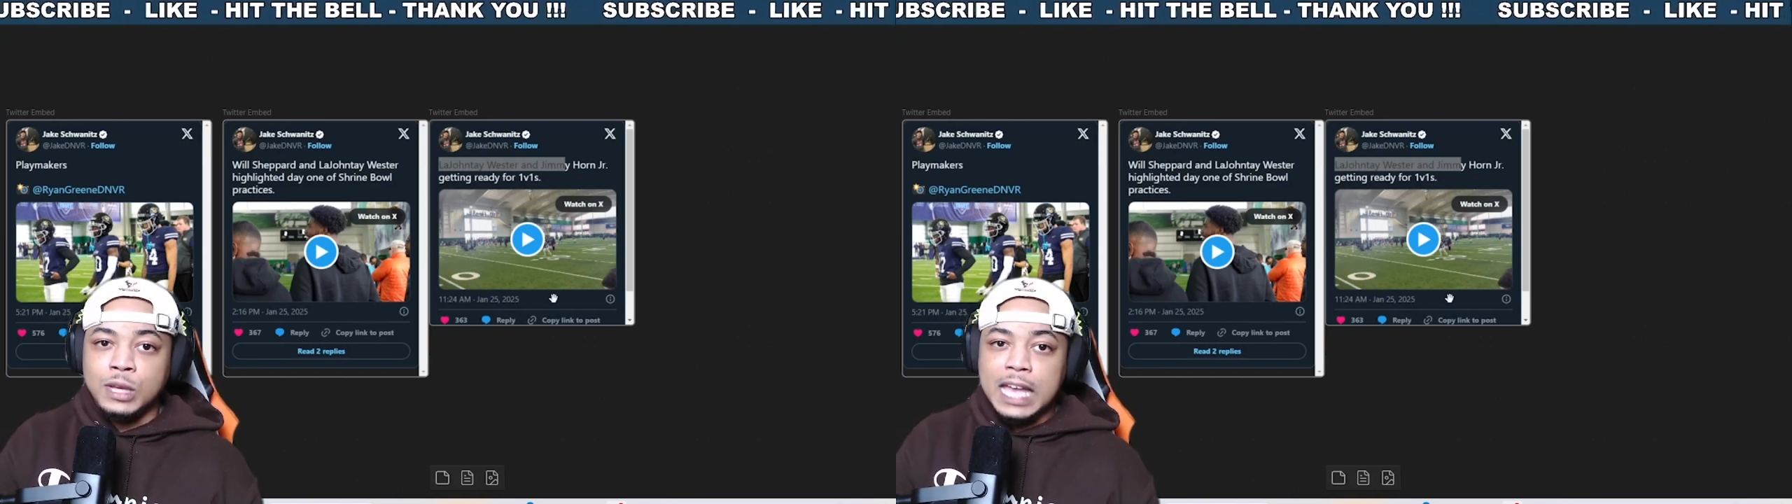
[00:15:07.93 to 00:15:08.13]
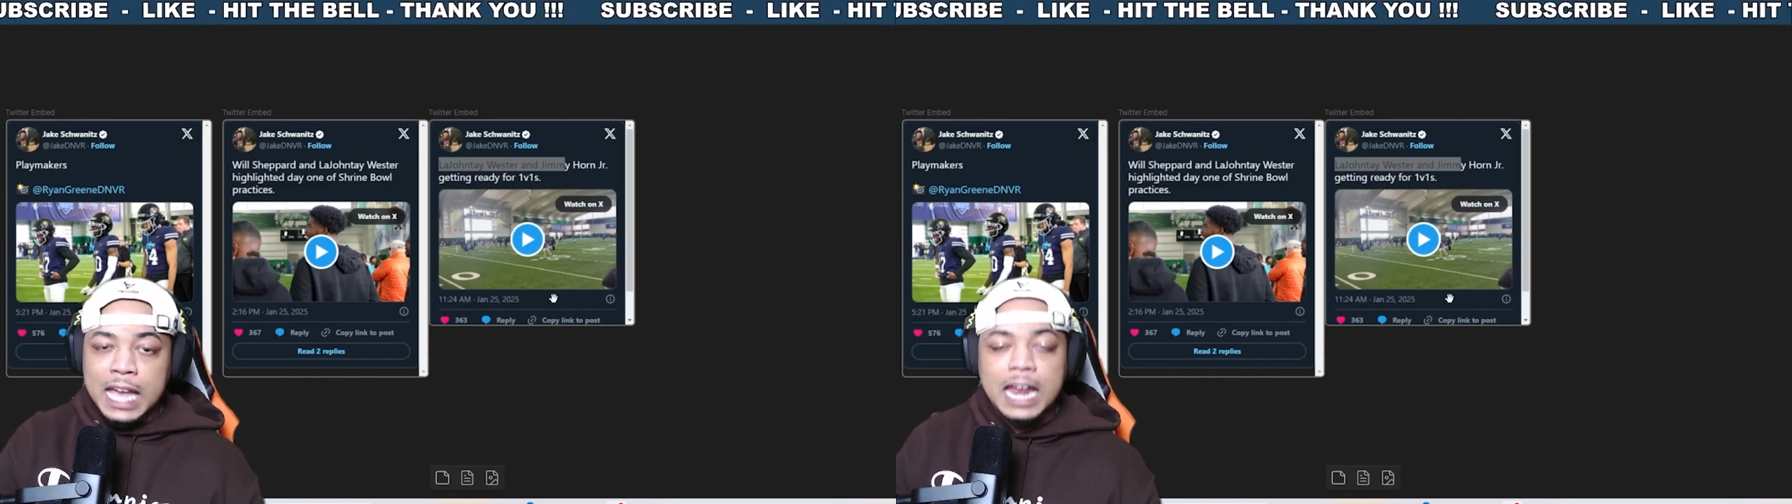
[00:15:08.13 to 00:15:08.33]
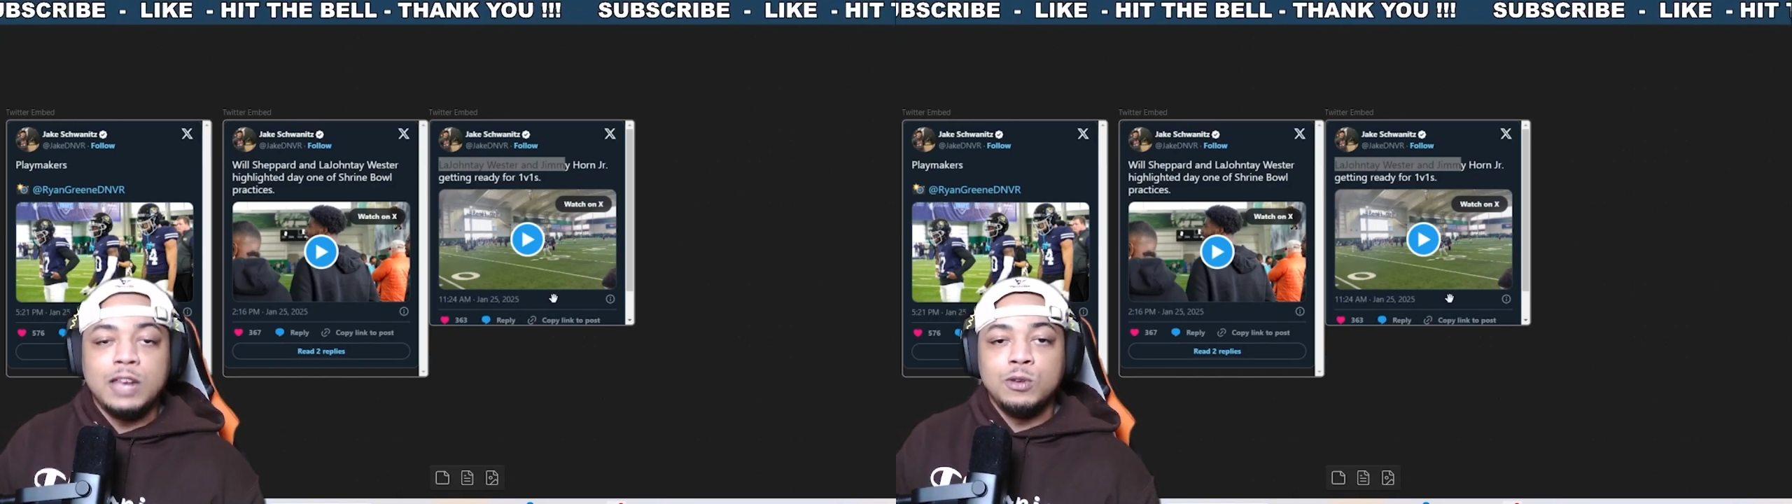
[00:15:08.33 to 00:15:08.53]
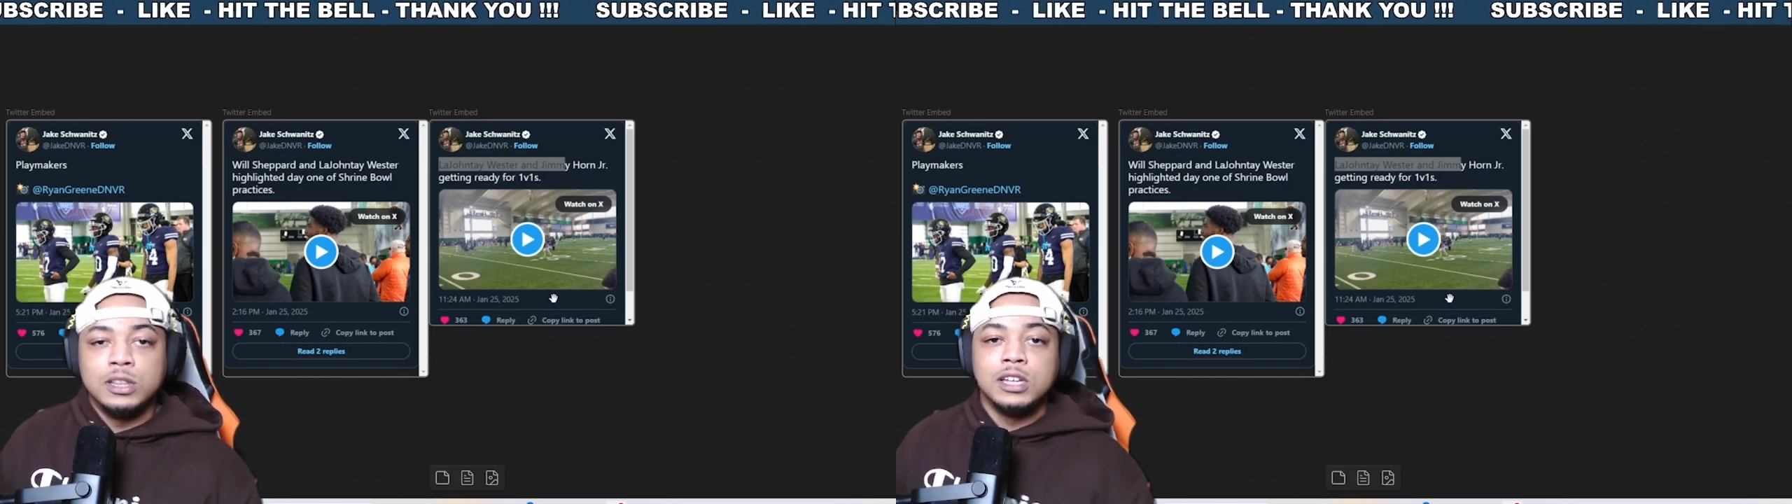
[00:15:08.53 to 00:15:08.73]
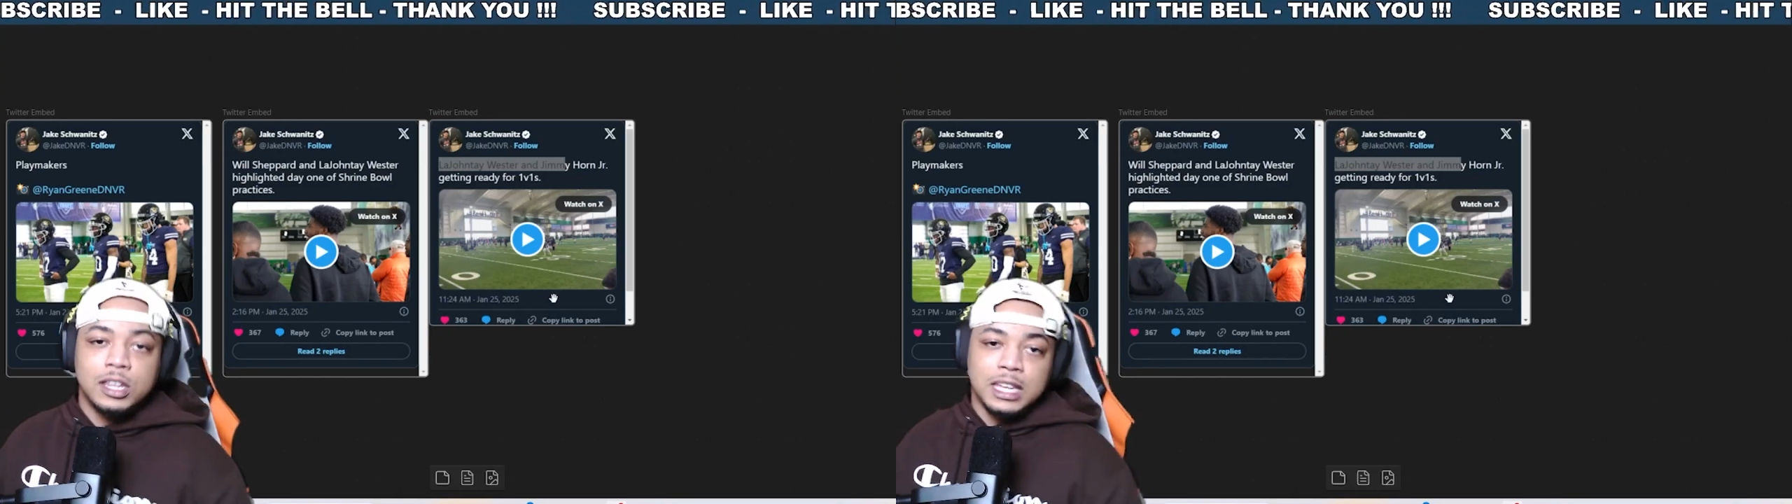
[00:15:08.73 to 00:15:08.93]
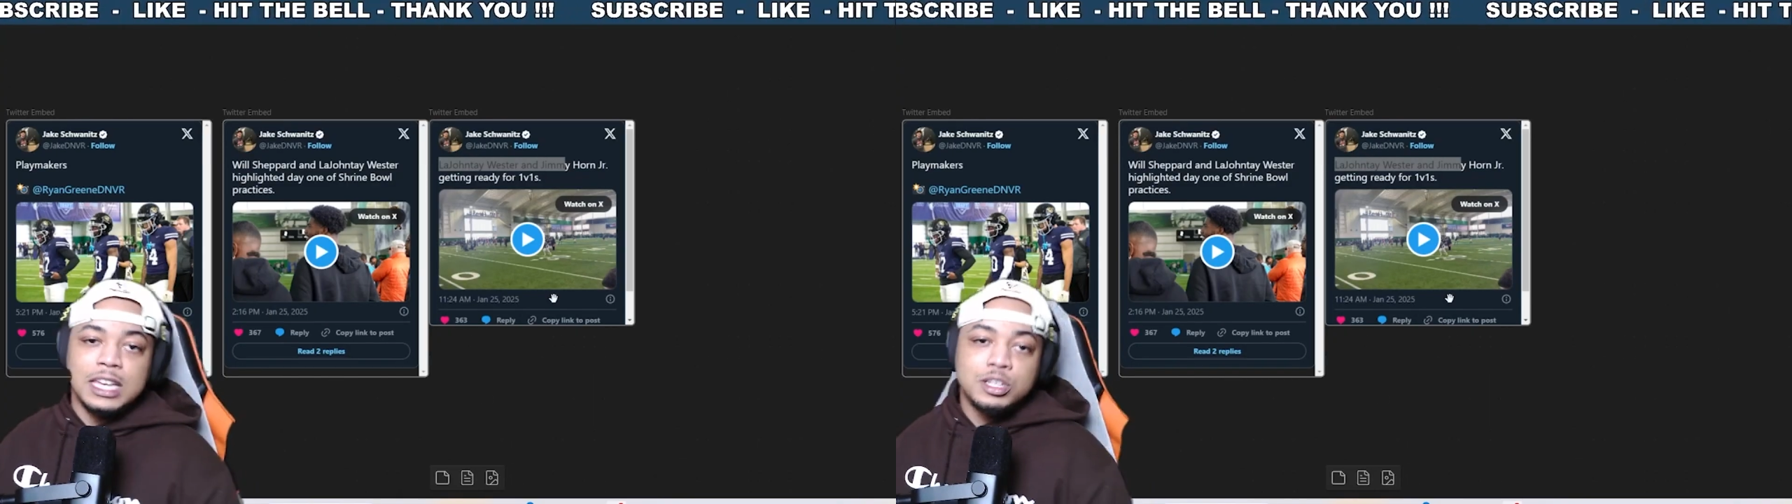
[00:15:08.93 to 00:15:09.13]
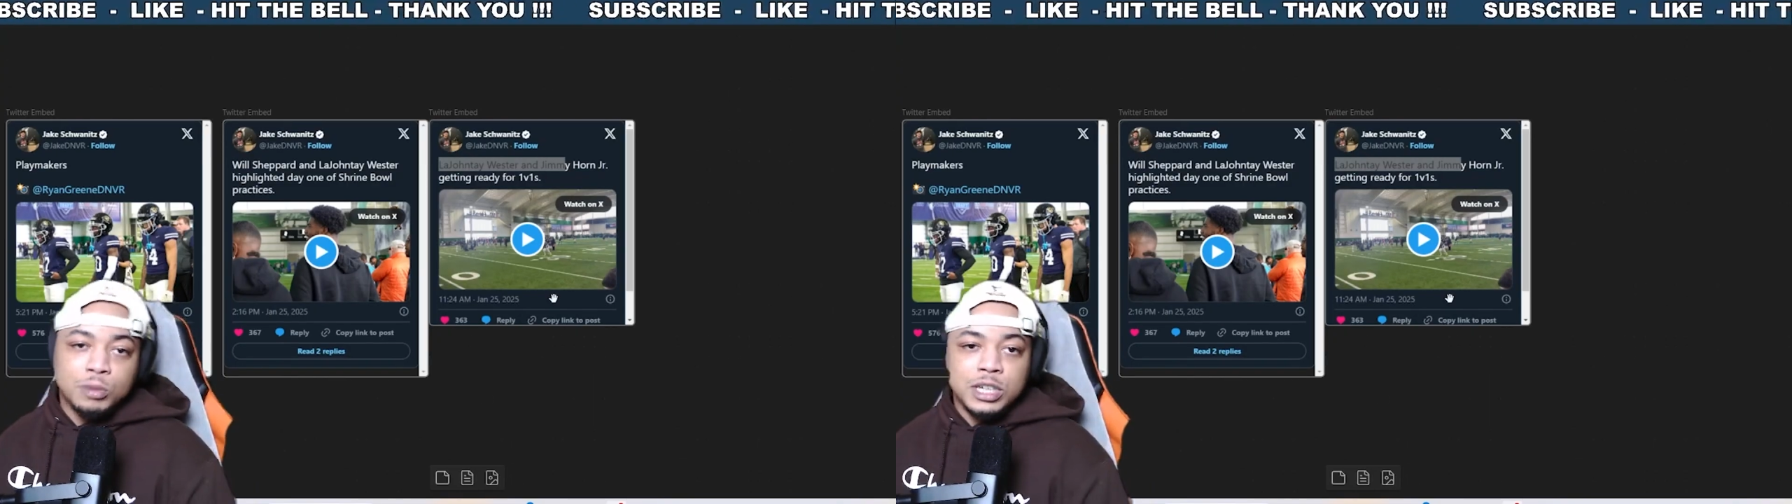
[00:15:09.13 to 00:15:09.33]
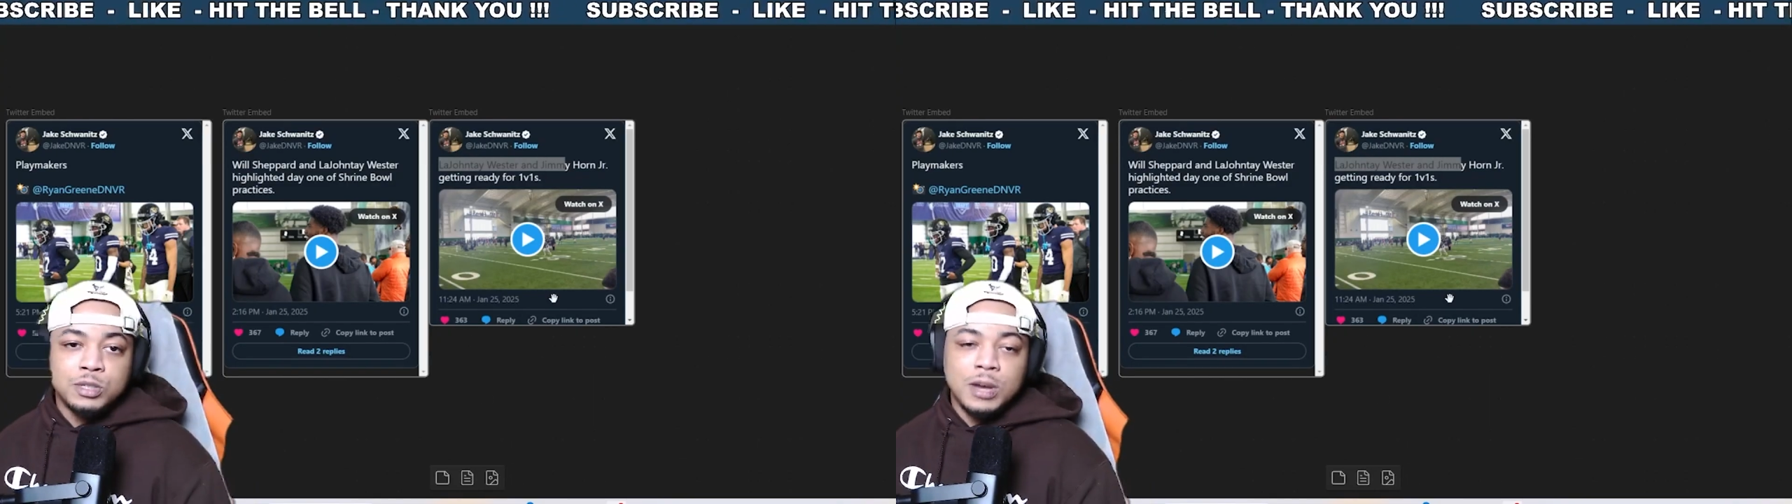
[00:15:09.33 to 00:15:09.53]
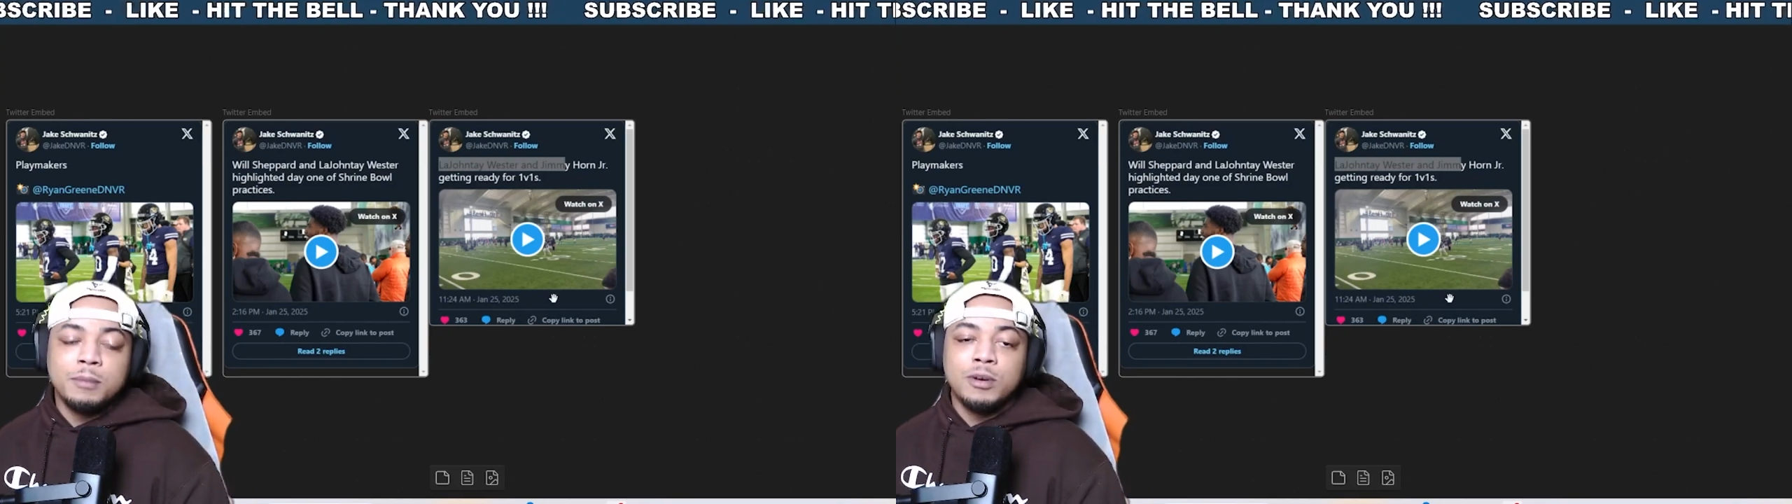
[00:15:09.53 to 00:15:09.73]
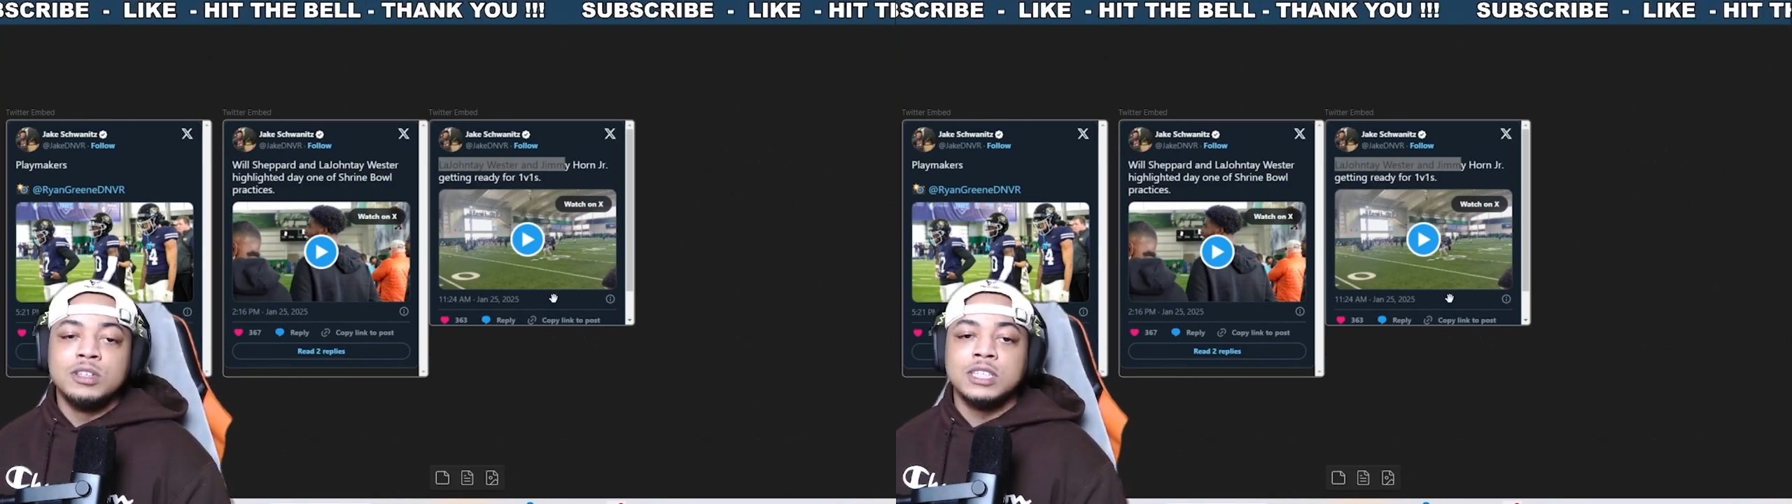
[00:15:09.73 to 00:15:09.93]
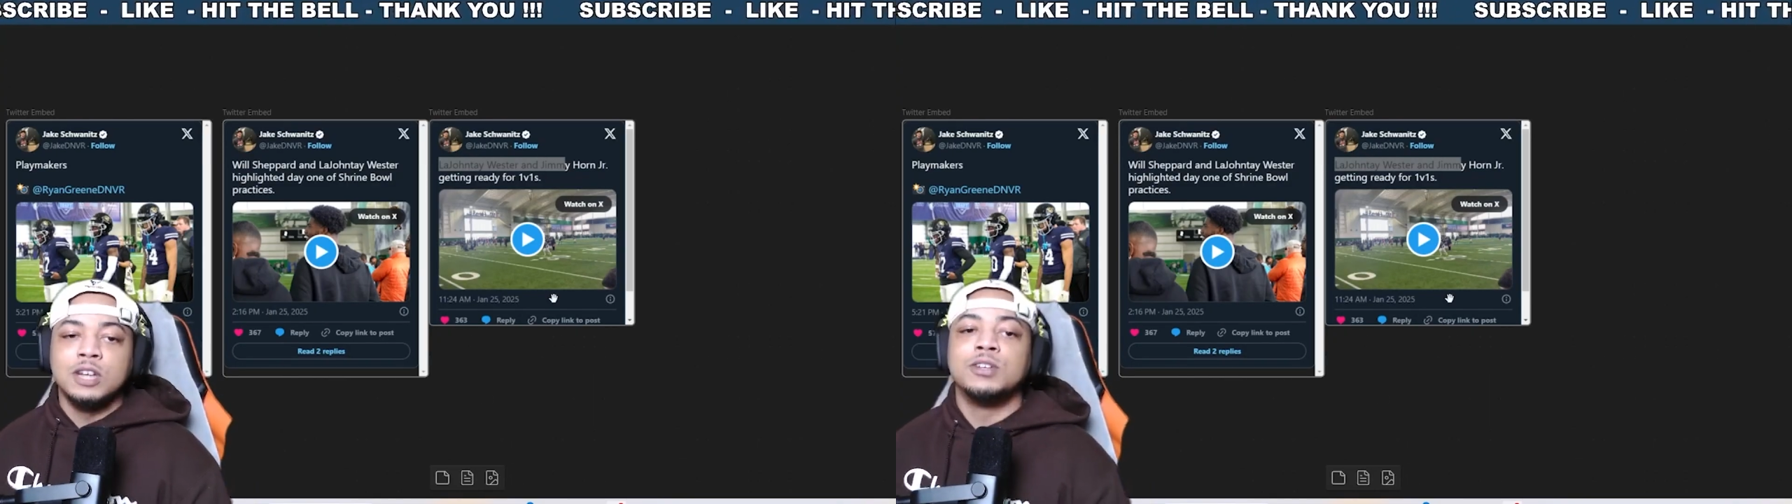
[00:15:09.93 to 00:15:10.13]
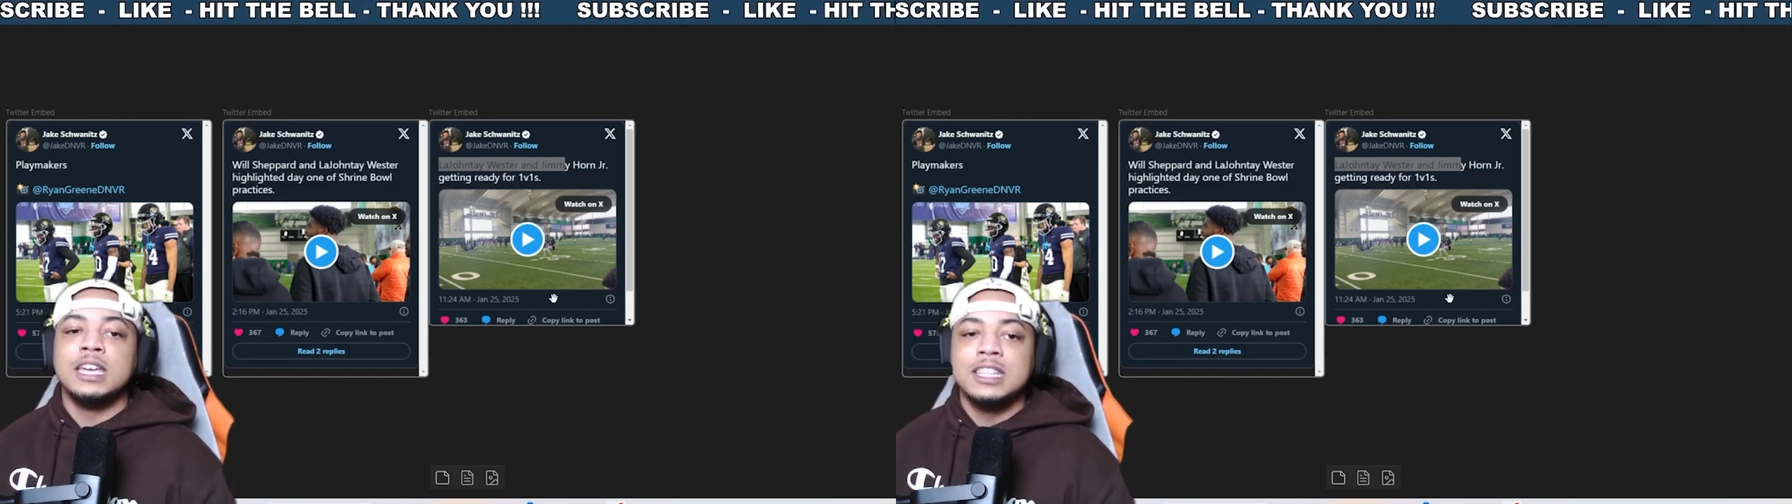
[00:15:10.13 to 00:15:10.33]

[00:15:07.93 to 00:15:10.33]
and you can look at the East West Shrine Bowl and say, okay,